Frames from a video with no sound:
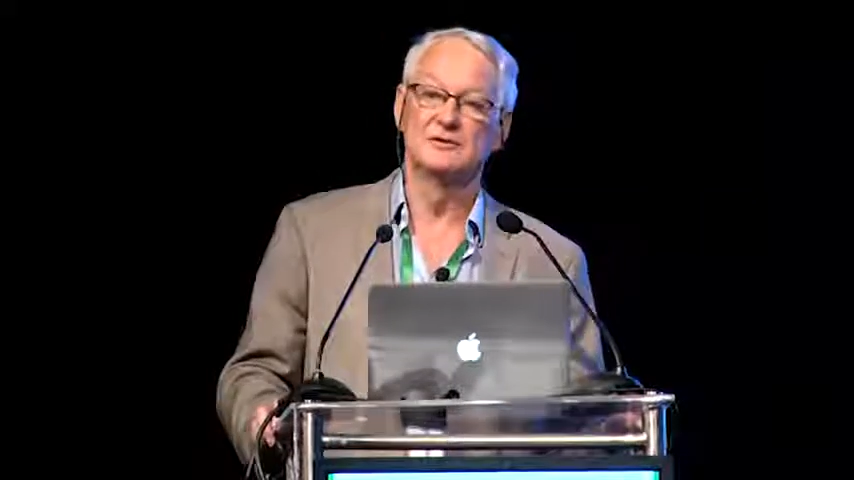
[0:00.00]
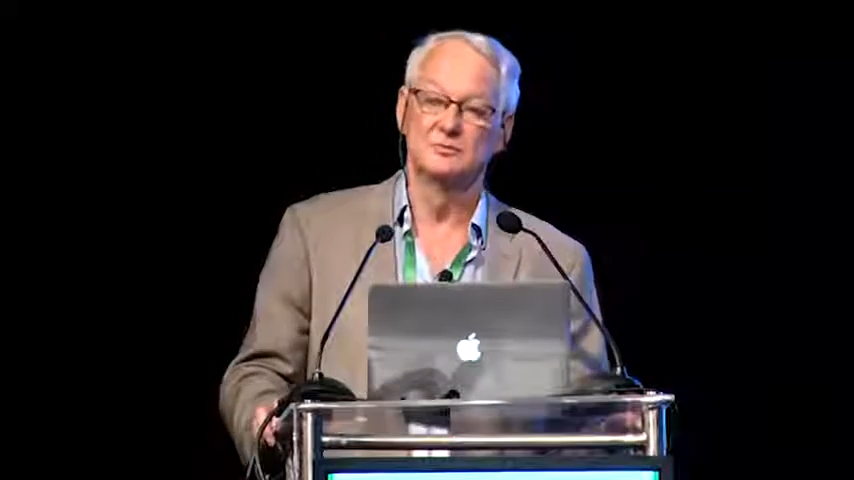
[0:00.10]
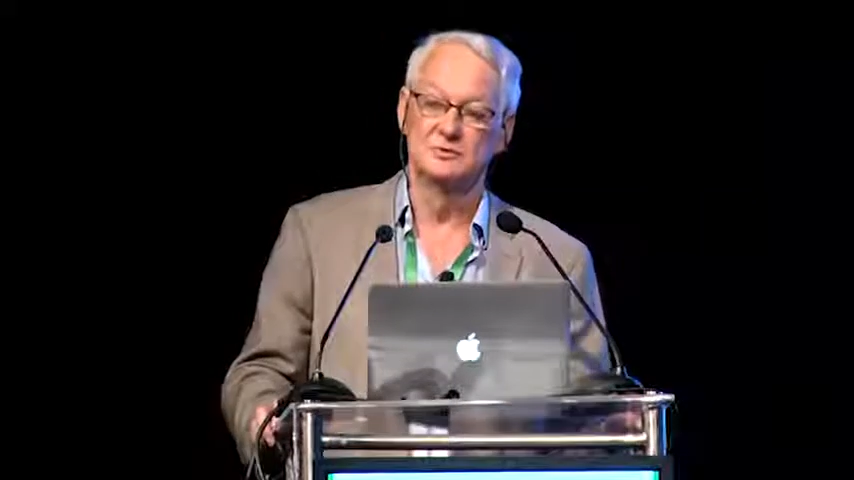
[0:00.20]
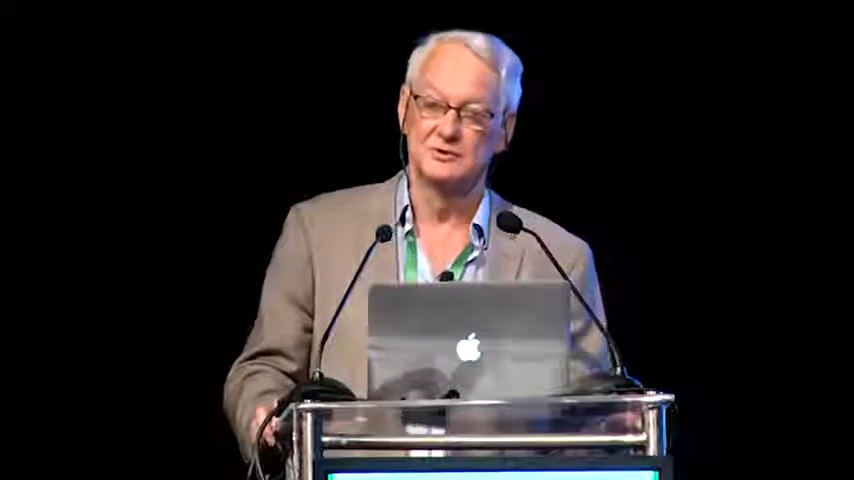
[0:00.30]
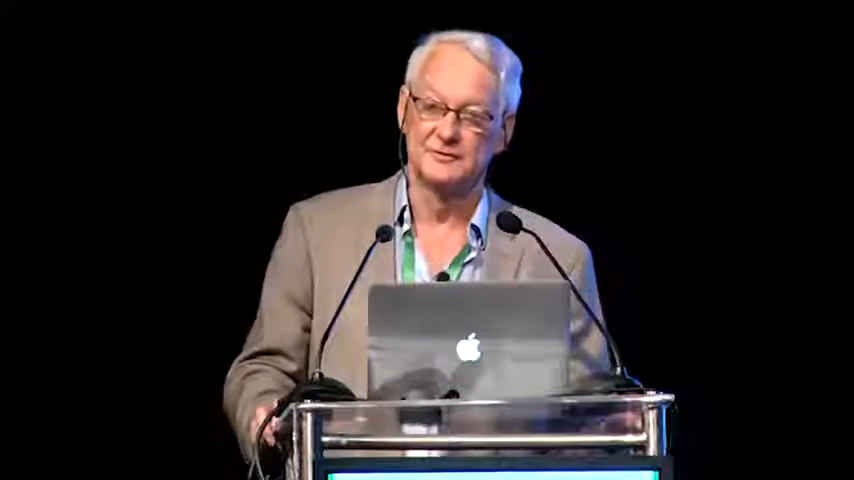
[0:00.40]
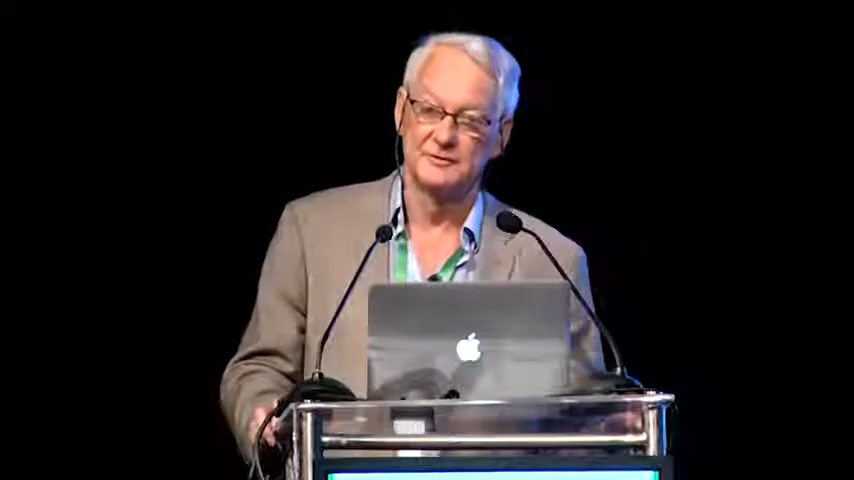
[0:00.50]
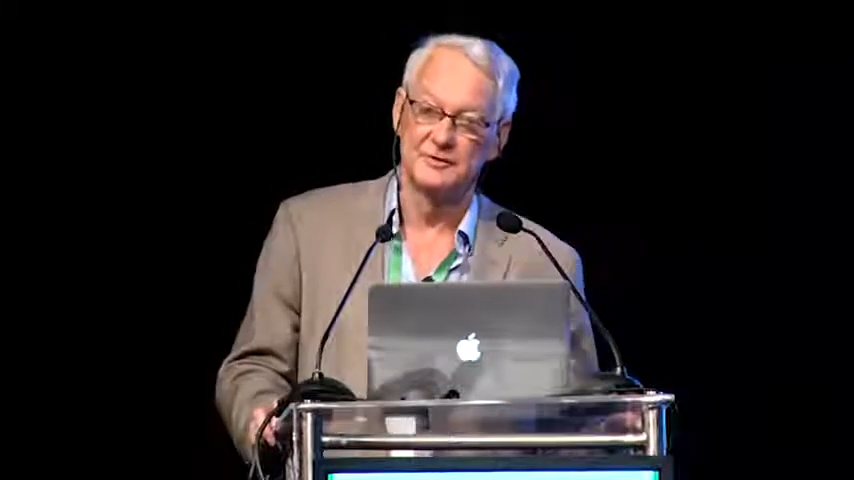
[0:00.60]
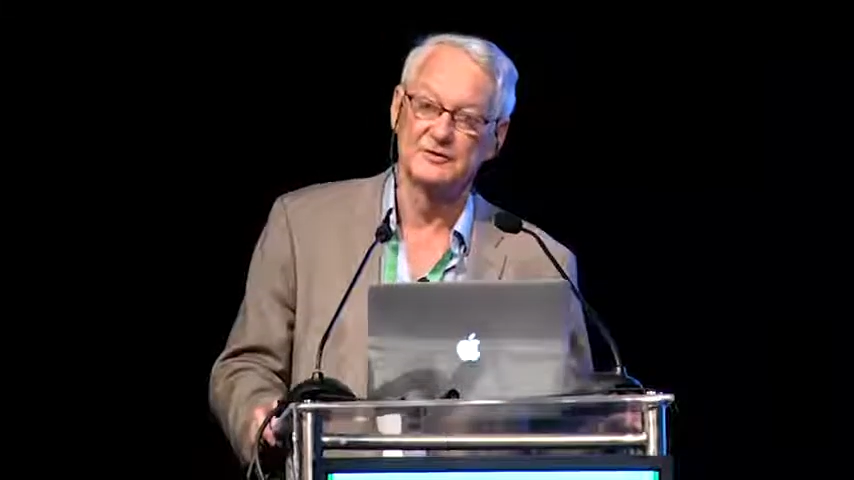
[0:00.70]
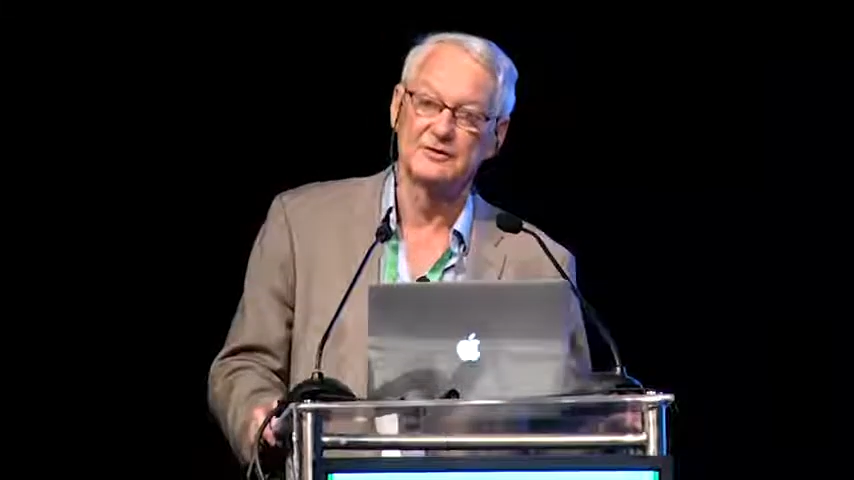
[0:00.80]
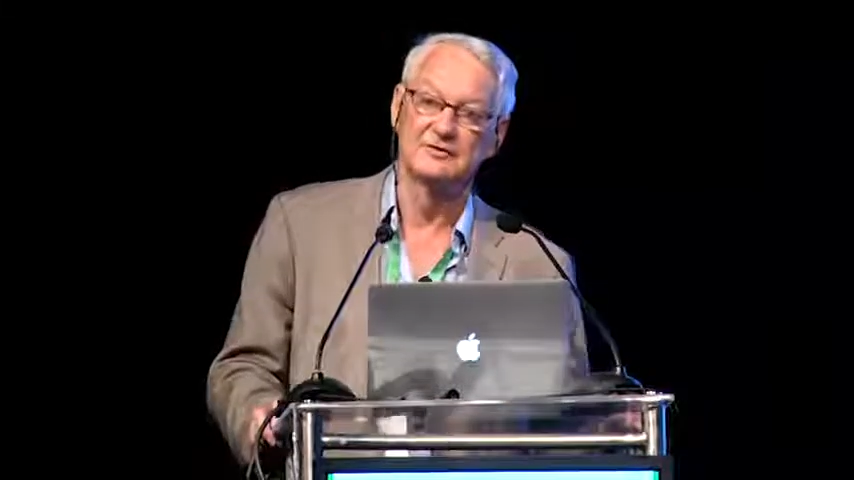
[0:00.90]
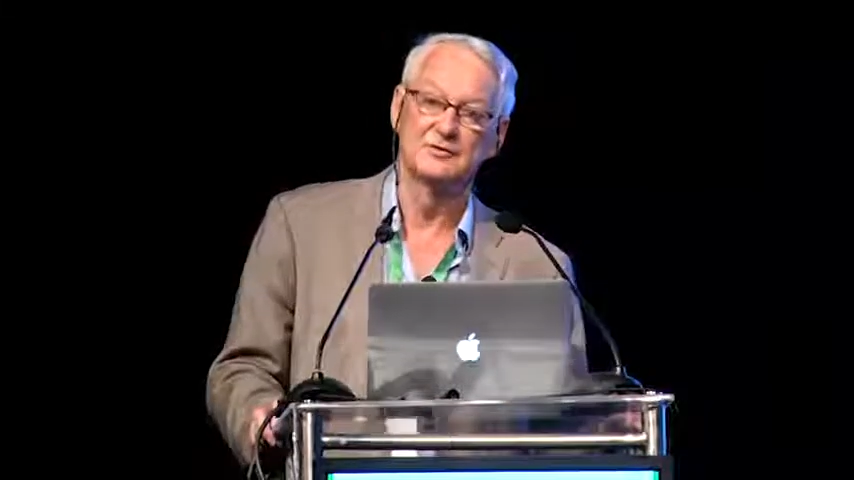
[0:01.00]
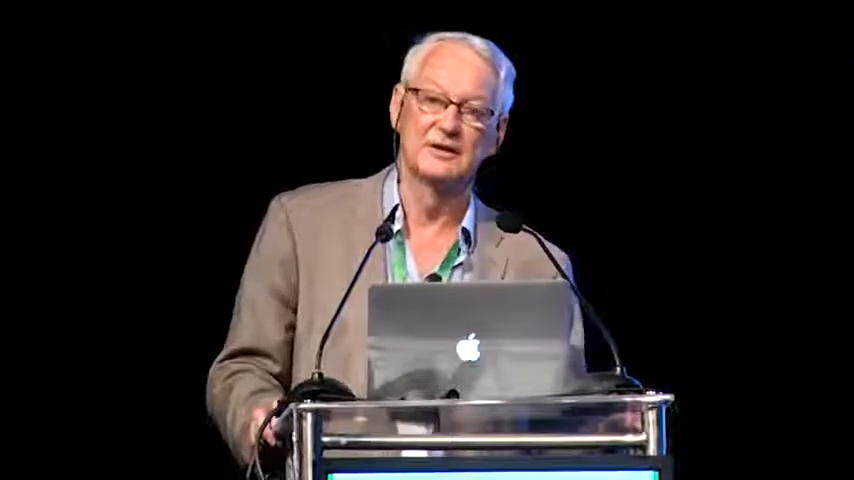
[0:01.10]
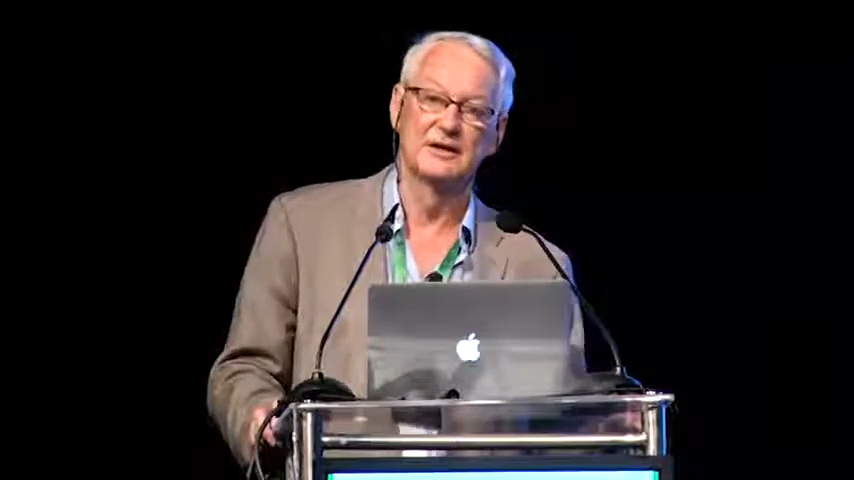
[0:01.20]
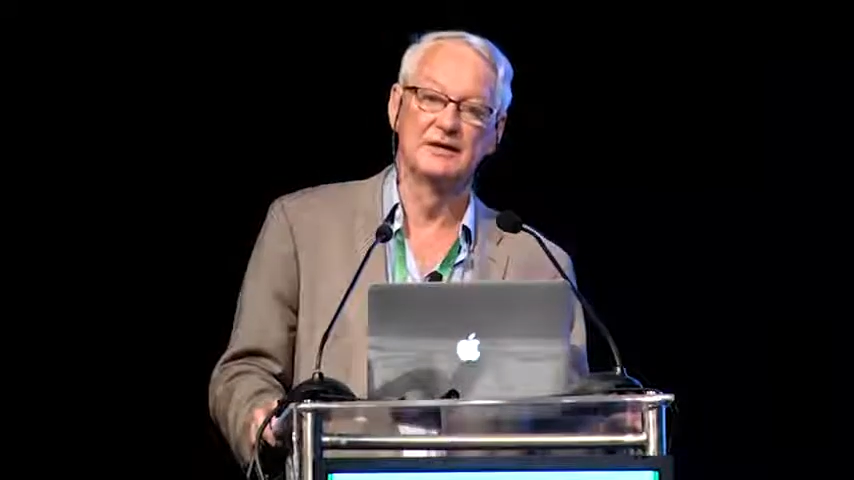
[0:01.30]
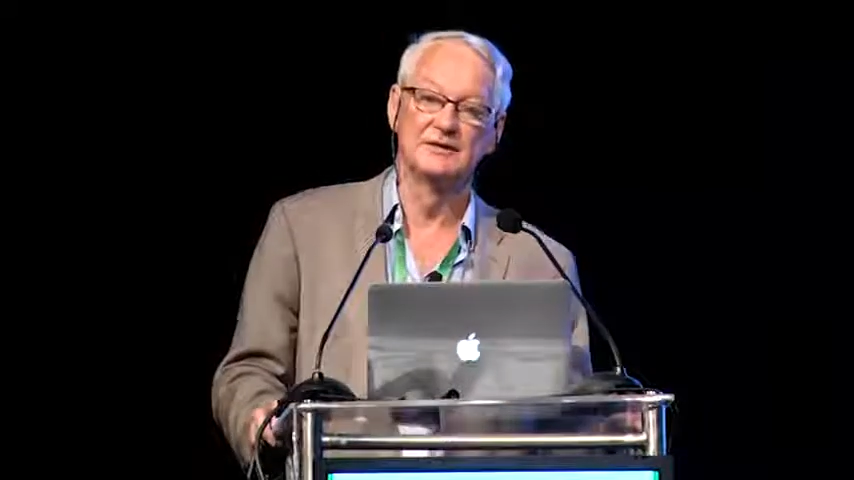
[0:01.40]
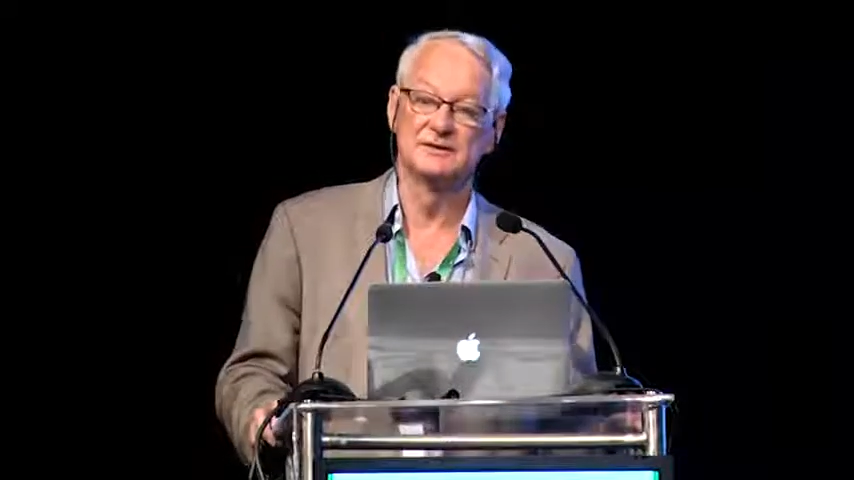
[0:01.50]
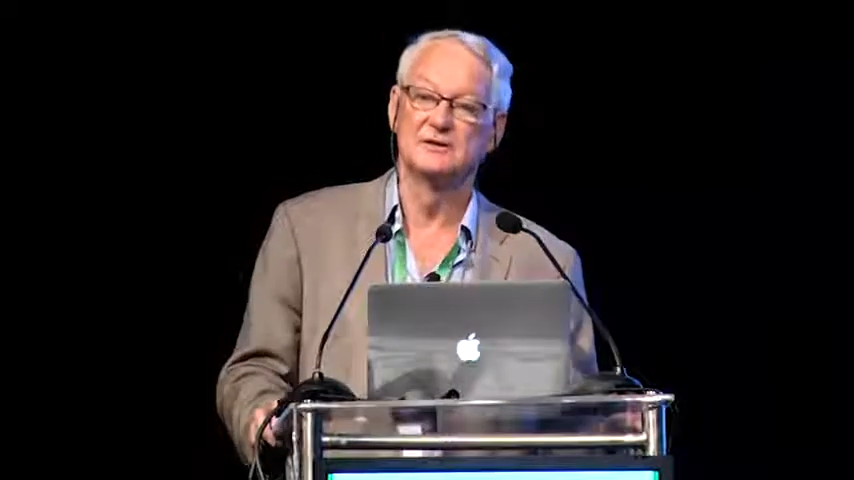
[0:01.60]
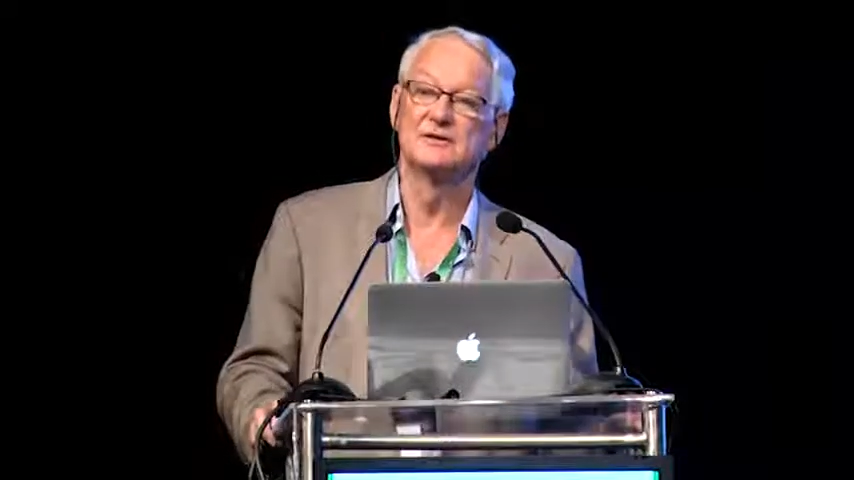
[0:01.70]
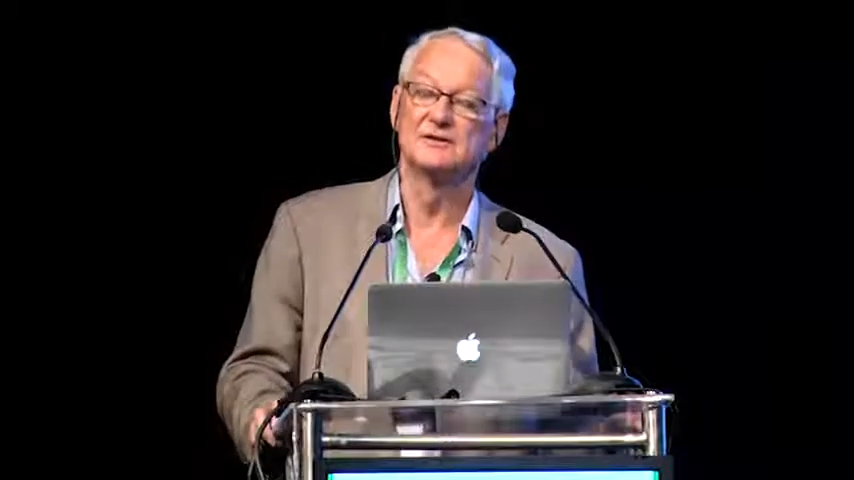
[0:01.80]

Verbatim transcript: at the world's first X-ray laser,